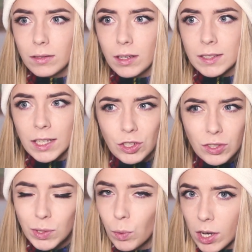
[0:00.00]

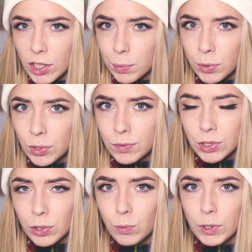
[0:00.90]
essentially waterproof,
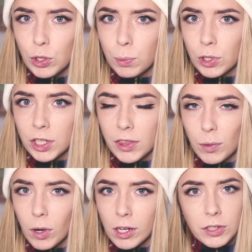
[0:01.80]
so when you put it in the
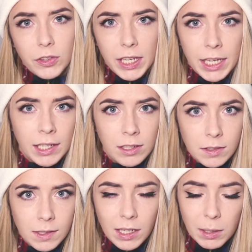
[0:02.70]
water the ink
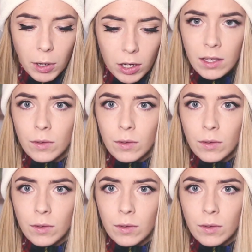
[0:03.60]
doesn't come off.